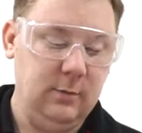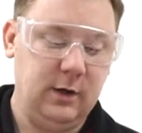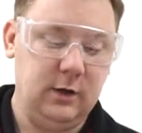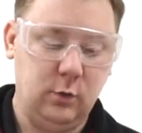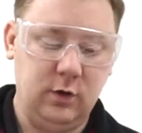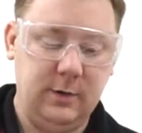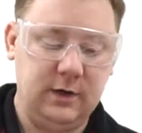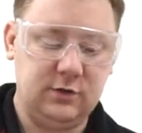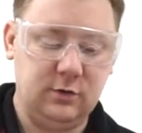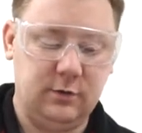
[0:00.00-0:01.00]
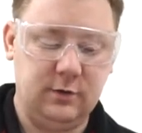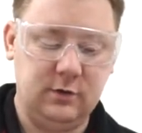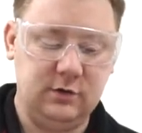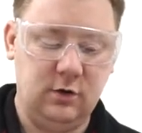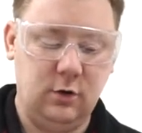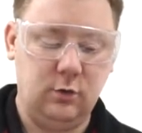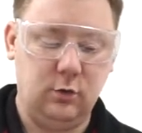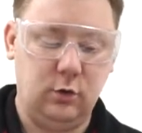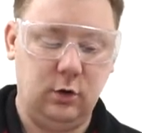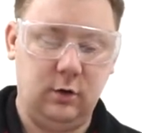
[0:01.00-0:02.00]
but you want to make sure there is no
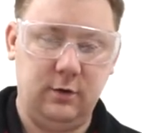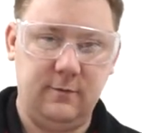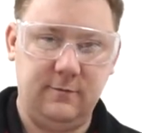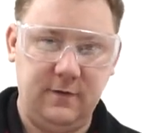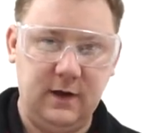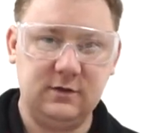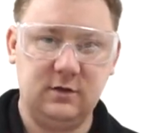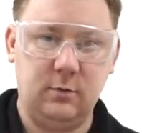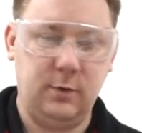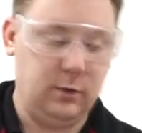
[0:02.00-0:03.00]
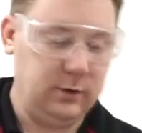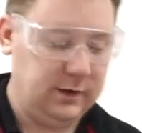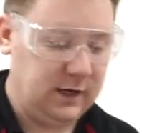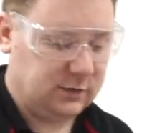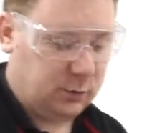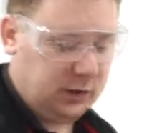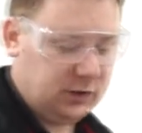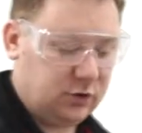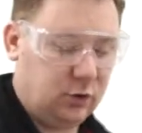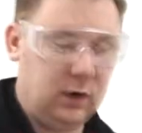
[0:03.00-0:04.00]
oil on the face of the bolt, and that's where your
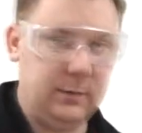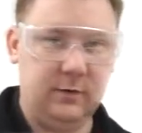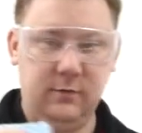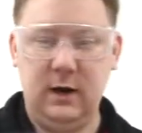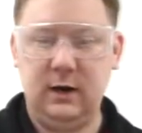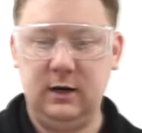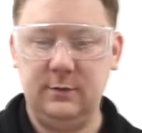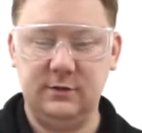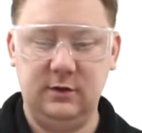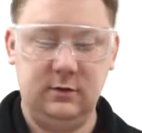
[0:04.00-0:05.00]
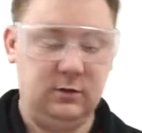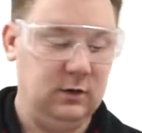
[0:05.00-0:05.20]
dry bit of rag comes in.